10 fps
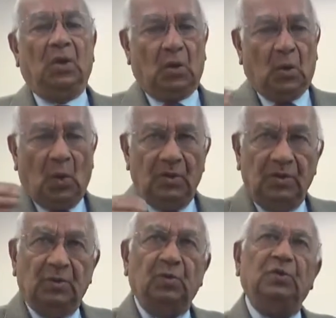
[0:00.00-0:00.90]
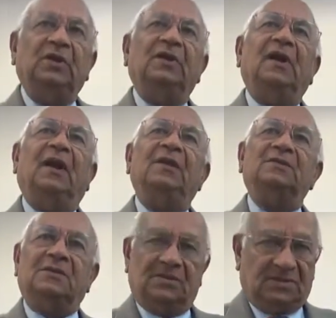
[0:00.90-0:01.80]
go into the
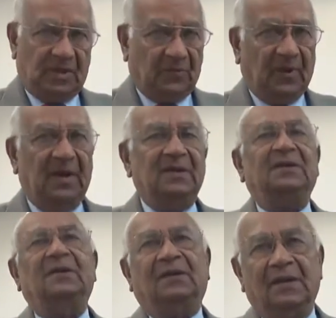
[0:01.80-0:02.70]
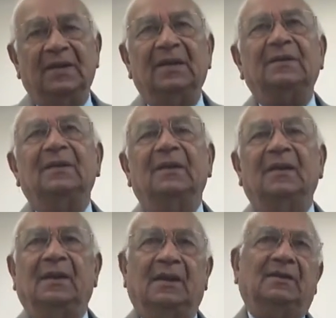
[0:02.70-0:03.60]
drains, separate it, clean it,
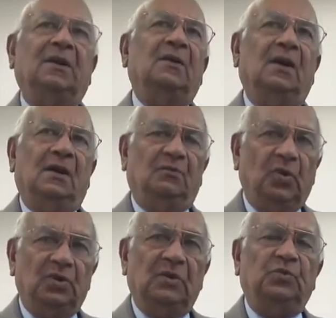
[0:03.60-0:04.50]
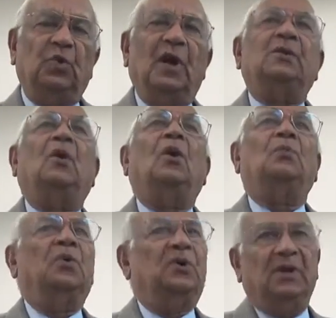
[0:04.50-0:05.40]
either put them together or
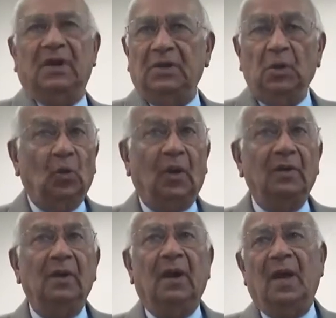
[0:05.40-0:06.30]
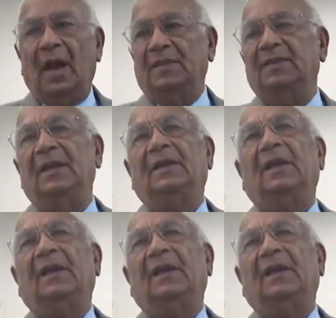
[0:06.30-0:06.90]
put in a new one, and then